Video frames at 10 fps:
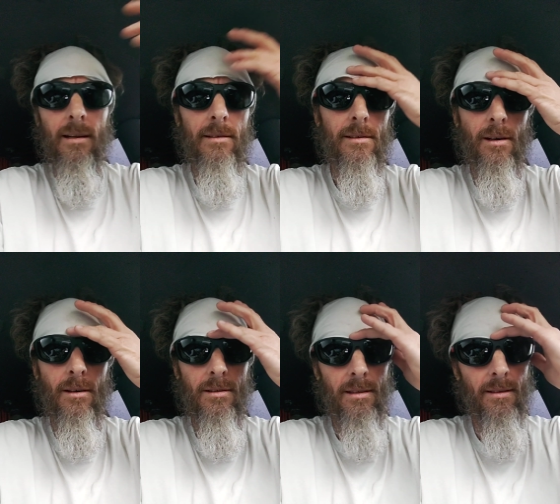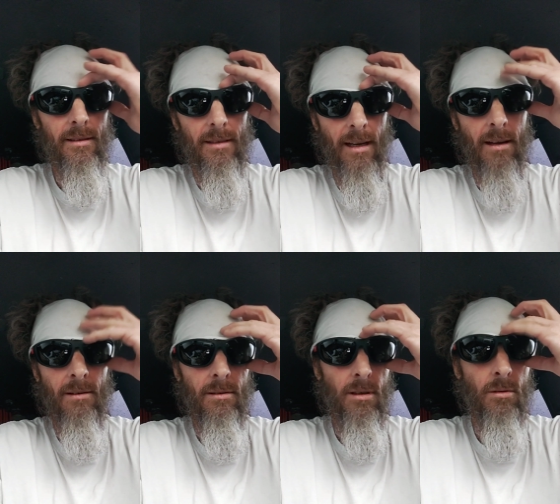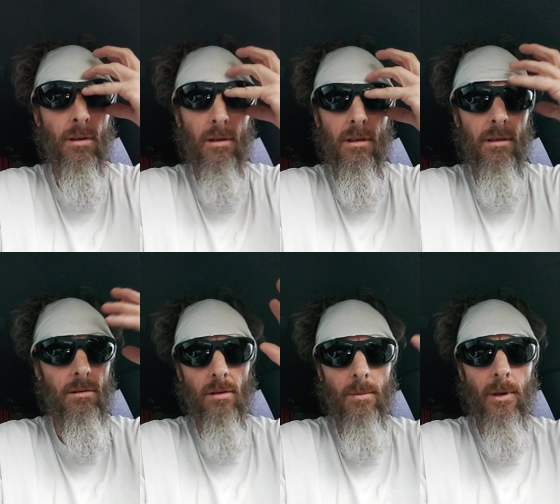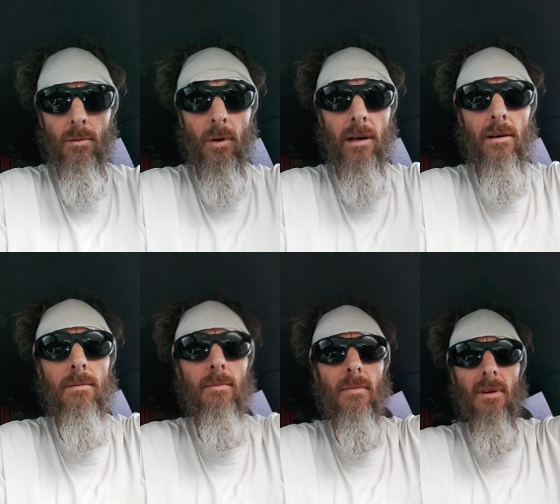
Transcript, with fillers: It starts to sound totally trippy and weird,